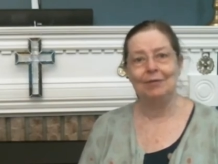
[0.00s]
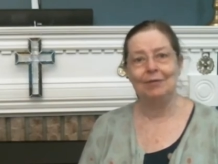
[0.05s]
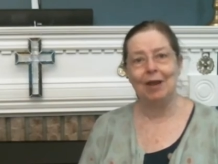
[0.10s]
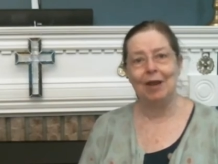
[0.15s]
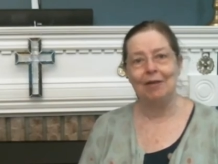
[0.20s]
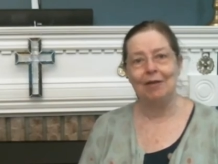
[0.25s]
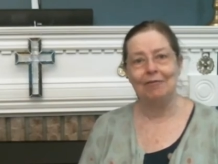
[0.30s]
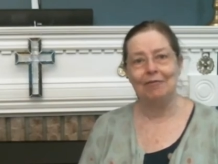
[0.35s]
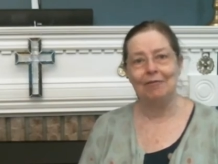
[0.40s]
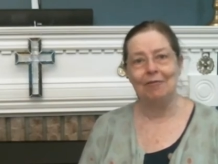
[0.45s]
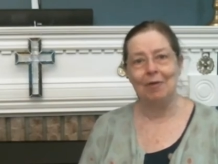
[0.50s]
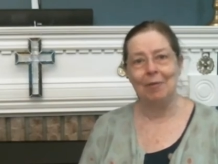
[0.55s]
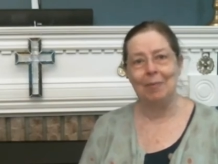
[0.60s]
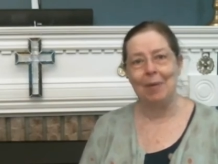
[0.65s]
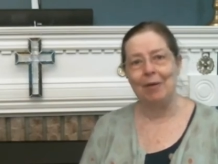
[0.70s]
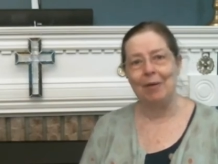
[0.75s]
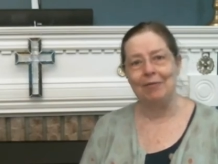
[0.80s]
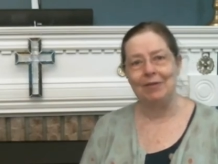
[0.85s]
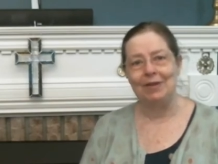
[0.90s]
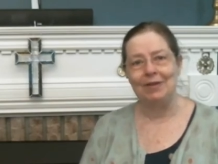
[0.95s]
try to form
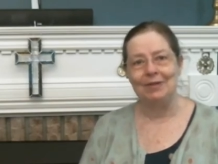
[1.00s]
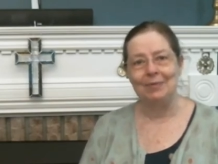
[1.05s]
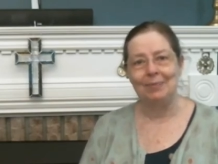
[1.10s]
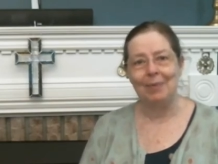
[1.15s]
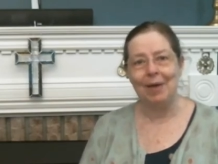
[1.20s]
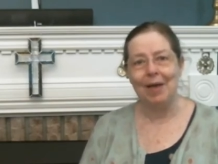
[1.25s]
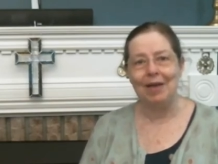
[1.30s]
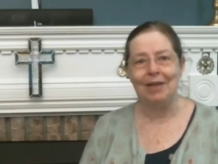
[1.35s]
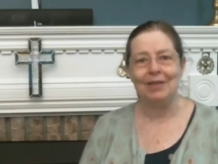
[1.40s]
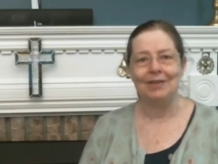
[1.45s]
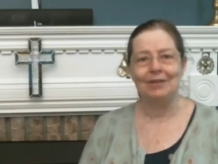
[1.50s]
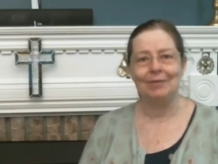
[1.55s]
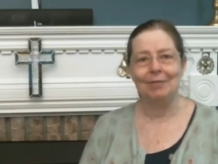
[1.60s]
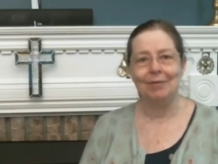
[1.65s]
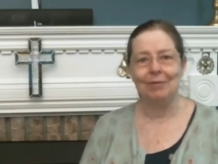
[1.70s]
our response,